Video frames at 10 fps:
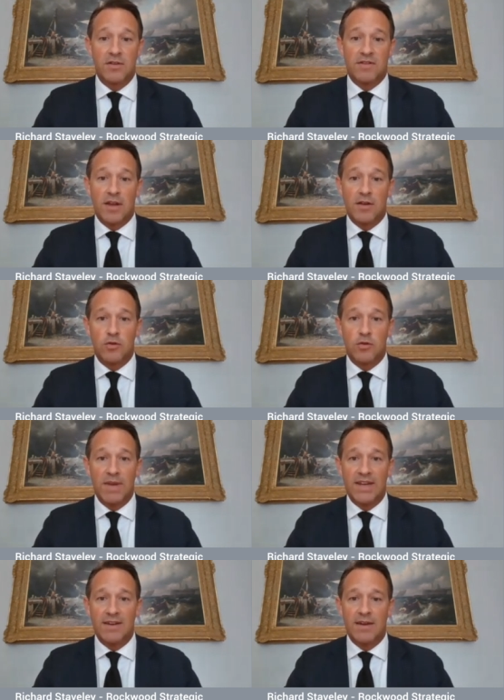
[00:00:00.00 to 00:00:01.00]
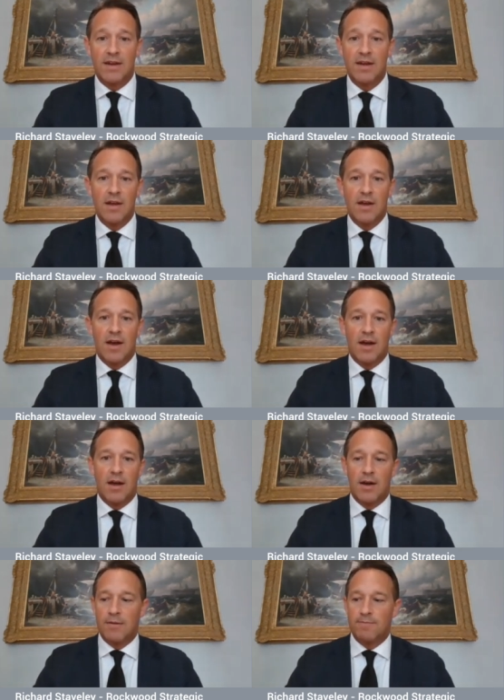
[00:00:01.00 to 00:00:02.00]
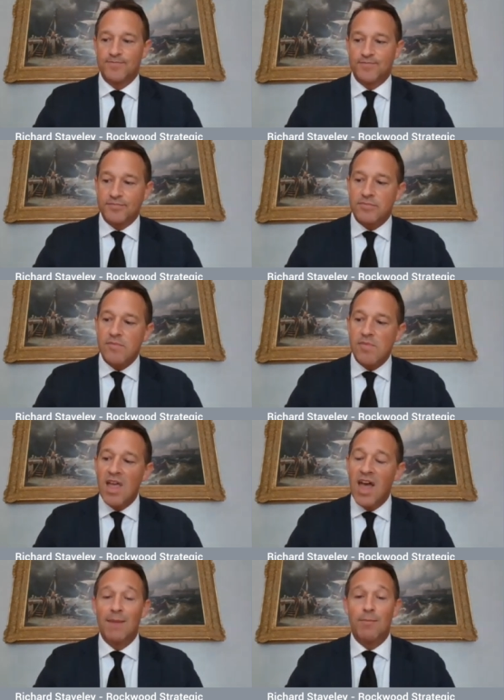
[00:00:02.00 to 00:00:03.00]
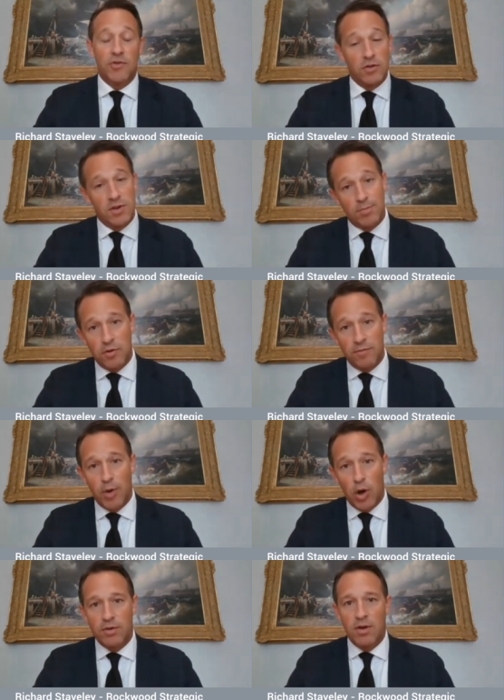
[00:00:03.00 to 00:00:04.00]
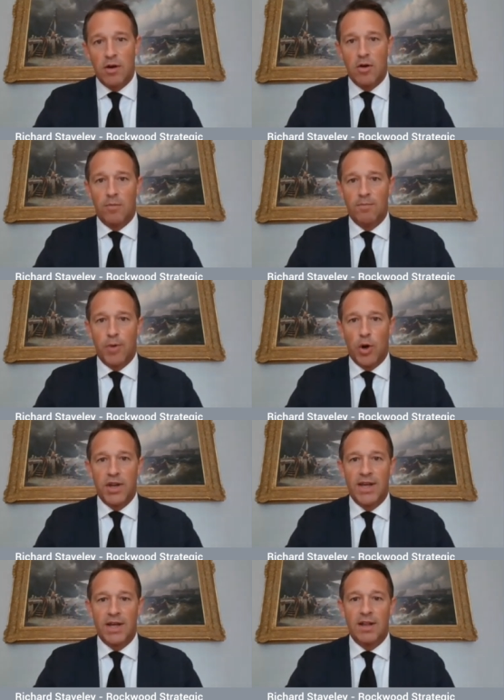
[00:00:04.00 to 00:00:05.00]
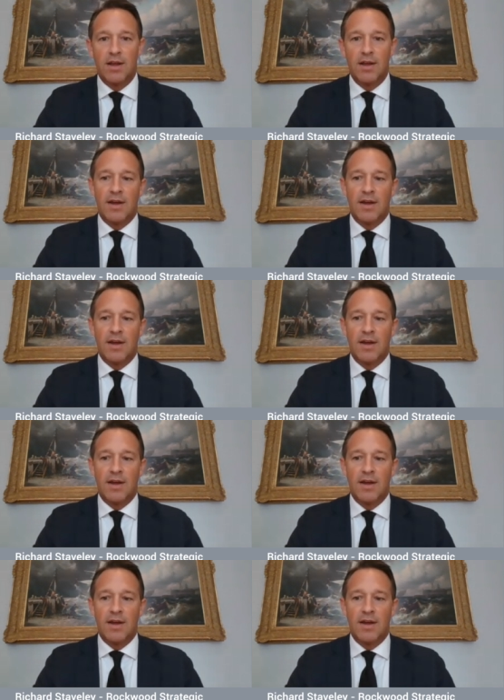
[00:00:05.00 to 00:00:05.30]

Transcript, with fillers: Centaur Media, and I'm also on the board of on Bonhill.